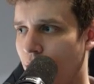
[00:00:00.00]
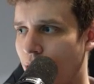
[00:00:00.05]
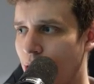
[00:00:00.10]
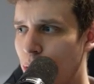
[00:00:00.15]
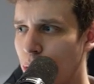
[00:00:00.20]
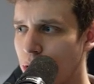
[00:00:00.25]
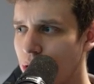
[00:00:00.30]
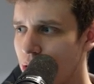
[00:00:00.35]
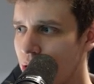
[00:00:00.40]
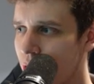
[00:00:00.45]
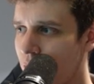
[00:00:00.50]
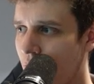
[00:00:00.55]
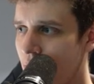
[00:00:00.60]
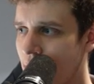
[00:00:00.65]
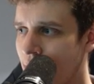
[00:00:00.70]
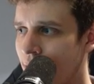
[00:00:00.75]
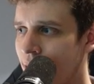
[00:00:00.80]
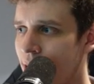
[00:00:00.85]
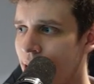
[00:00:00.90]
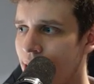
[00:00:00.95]
It wasn't just
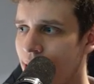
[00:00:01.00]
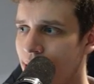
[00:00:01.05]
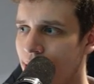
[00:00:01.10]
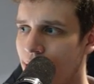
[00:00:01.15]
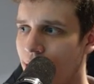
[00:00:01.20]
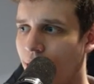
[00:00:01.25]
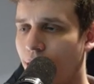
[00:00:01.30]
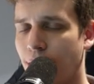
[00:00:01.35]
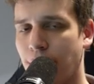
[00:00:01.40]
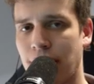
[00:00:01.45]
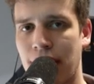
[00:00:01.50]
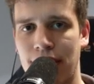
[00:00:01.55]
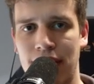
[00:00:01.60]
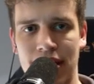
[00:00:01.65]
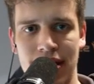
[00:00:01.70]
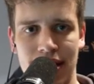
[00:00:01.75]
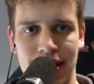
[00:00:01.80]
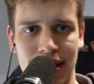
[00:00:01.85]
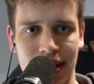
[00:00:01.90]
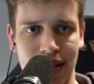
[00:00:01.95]
like, oh, that was
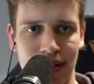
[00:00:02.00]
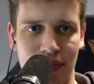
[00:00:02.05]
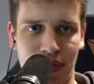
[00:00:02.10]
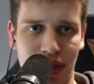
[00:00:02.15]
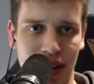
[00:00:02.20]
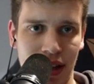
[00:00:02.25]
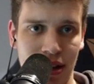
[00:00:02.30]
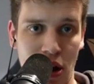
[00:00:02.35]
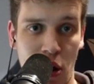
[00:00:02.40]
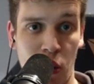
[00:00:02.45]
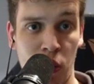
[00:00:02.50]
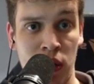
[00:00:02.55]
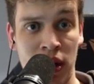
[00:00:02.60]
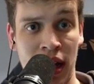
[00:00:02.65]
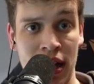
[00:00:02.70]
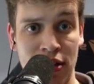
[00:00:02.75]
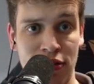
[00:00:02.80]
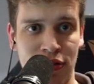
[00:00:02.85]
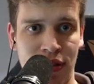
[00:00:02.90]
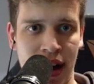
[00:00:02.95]
an
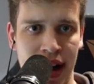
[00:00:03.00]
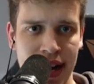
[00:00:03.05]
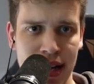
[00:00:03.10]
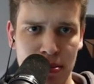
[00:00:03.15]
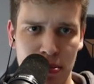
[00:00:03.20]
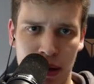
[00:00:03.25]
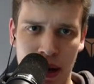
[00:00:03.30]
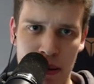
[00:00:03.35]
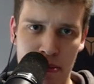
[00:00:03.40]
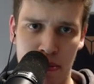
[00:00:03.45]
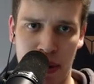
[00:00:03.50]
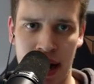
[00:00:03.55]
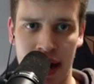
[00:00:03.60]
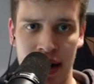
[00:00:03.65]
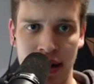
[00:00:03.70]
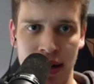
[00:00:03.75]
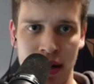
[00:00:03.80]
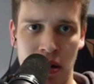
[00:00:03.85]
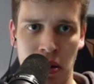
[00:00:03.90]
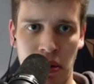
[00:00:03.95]
okay fight, but I
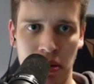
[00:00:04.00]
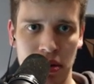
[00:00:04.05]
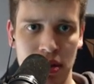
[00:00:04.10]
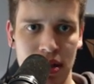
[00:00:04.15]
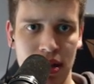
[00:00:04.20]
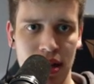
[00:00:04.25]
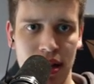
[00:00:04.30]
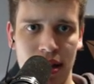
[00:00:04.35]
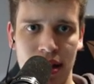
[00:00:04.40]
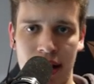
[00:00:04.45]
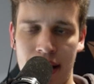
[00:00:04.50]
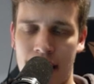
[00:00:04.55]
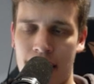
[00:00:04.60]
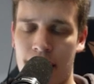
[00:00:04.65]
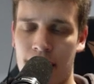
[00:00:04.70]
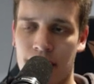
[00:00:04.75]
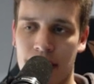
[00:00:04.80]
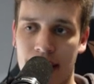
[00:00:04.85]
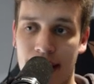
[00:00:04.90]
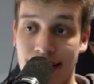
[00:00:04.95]
barely lost it.
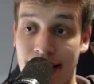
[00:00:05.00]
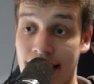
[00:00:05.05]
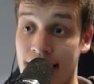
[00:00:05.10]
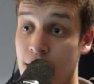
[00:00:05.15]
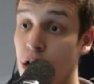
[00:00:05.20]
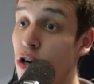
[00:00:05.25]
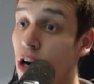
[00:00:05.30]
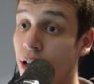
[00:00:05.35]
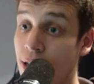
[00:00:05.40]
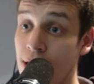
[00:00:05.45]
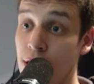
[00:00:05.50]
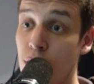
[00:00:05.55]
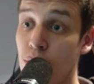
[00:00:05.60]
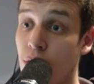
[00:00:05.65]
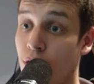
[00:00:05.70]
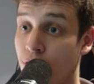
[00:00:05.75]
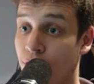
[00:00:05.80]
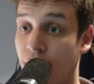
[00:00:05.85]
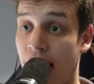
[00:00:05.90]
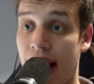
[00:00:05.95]
It's like you got into a
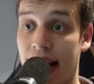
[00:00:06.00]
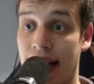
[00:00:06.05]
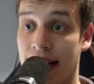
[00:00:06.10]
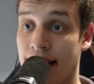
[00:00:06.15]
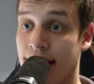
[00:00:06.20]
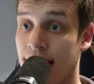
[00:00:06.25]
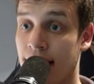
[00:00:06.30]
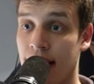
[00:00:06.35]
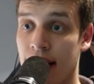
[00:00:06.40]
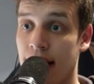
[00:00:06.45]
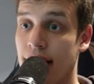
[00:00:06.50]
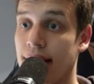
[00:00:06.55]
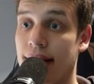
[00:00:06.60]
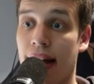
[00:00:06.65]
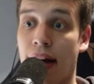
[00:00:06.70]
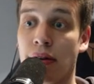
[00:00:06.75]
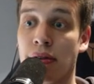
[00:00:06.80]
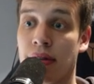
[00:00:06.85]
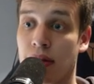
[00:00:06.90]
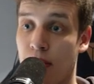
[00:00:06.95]
fight
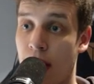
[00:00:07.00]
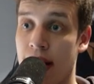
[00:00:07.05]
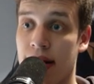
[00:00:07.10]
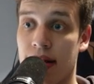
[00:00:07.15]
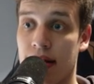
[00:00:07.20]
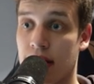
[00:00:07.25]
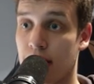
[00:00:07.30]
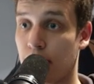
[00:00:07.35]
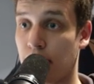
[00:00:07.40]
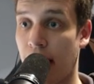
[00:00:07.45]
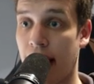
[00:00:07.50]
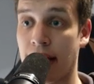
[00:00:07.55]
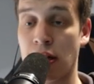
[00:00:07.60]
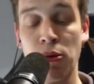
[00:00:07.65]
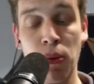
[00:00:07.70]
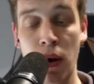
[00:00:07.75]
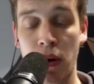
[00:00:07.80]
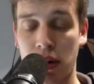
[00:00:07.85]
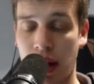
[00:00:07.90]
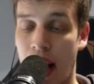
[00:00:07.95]
down 20 supply, and you
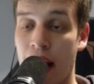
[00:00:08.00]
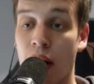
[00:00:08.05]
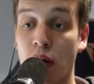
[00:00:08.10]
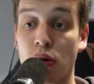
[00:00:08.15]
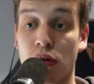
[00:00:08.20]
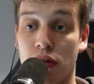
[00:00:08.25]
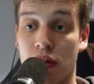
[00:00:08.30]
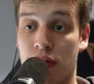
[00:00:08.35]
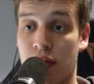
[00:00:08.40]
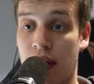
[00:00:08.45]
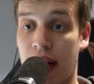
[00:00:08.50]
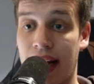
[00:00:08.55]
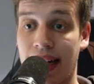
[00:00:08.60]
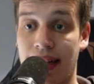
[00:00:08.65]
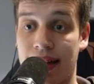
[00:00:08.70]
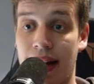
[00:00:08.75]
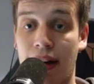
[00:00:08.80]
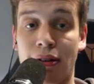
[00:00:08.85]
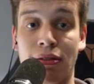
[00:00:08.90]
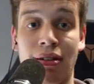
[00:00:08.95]
walked out of a fight
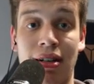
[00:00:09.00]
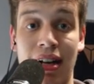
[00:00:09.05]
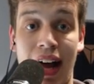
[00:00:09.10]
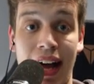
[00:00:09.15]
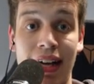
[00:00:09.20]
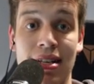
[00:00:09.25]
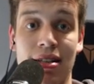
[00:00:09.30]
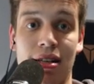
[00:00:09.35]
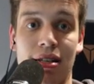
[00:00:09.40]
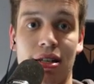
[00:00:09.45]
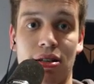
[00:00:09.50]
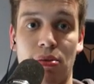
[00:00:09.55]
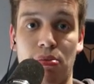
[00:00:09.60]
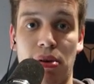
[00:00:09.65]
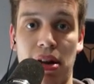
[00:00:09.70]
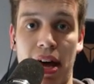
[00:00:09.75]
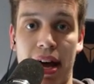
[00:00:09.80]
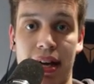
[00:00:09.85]
down 90 supply.